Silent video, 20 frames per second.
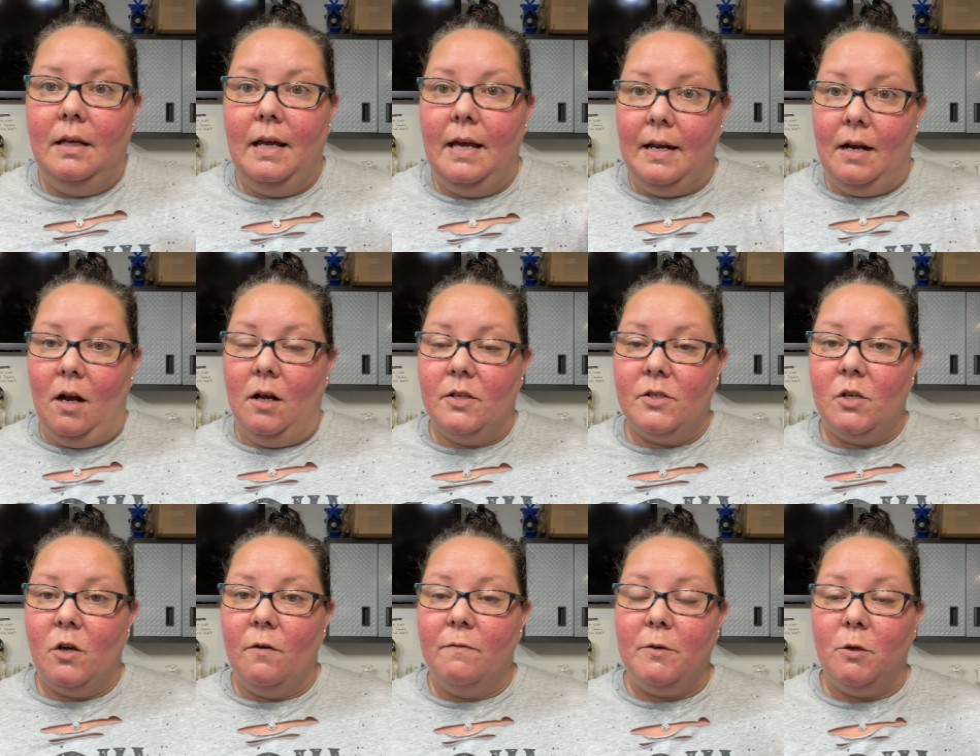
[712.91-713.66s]
And
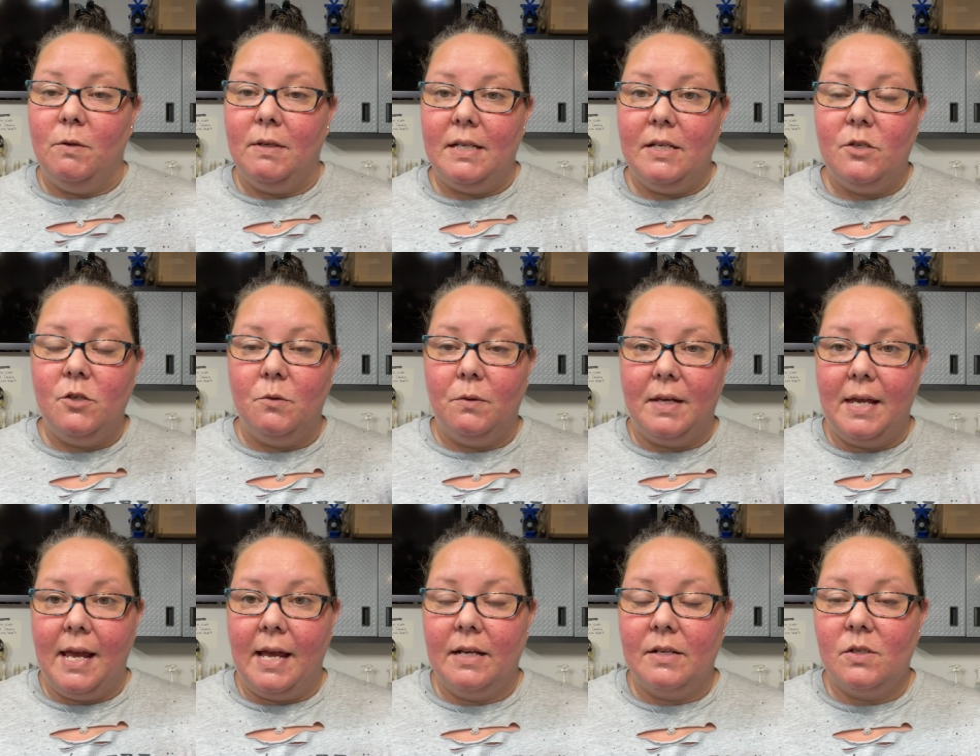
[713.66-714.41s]
also if you need to
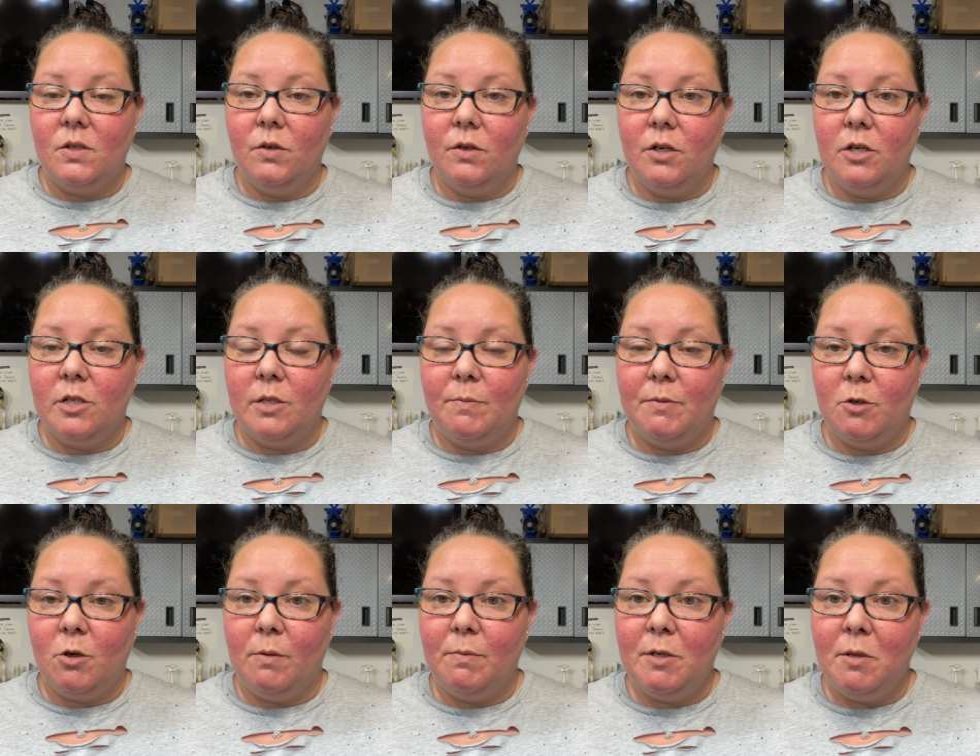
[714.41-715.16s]
cancel your
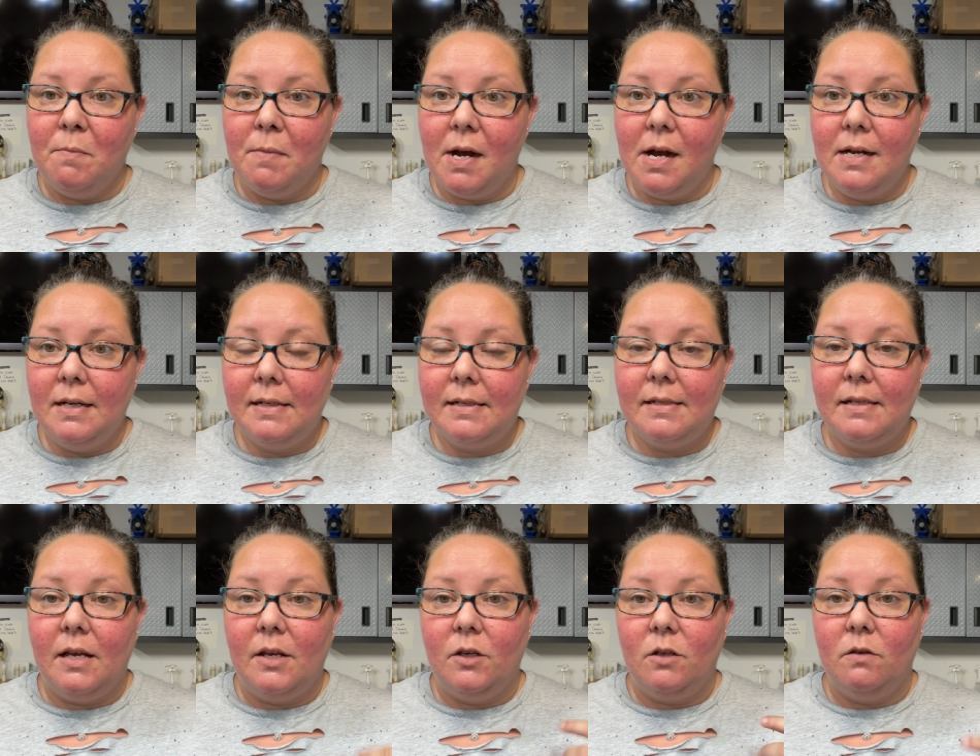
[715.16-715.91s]
subscription
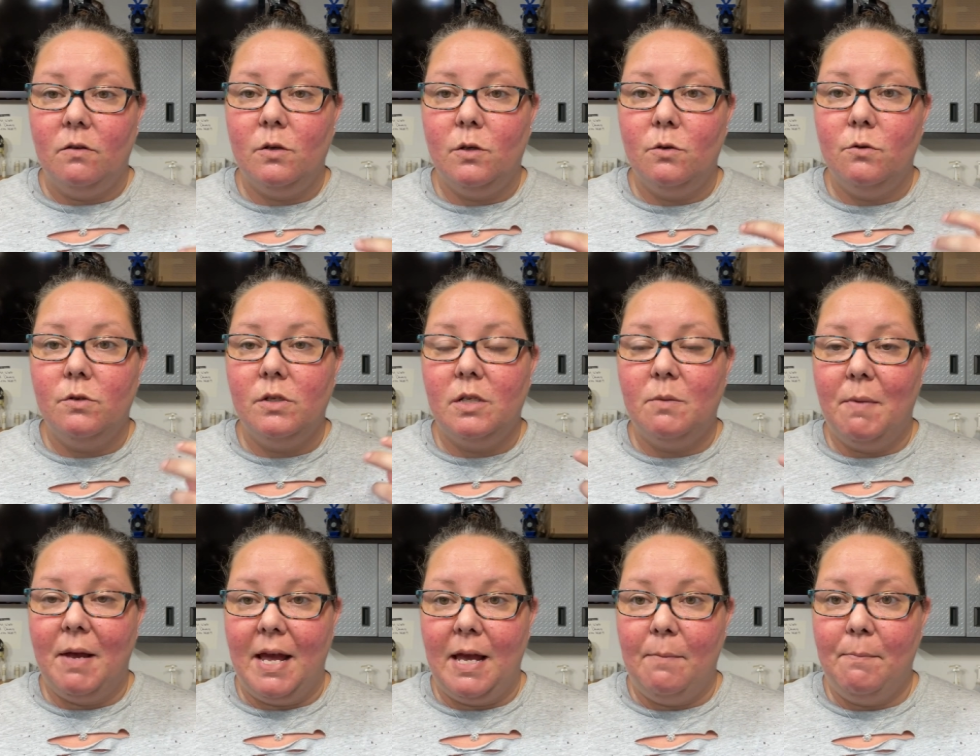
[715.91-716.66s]
box and you
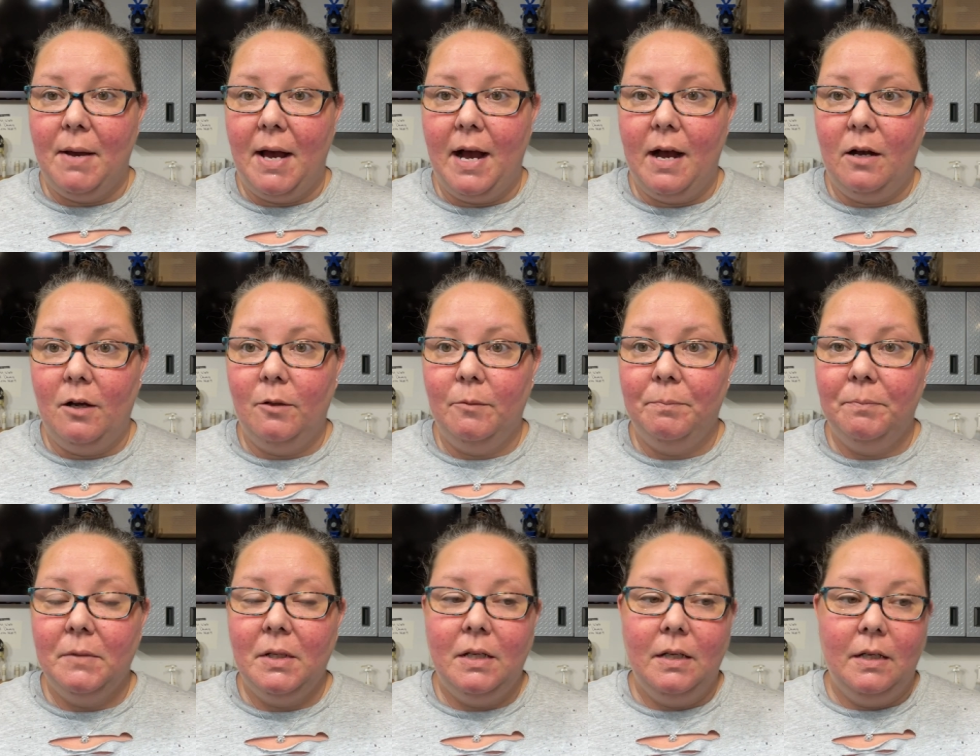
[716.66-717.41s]
used PayPal,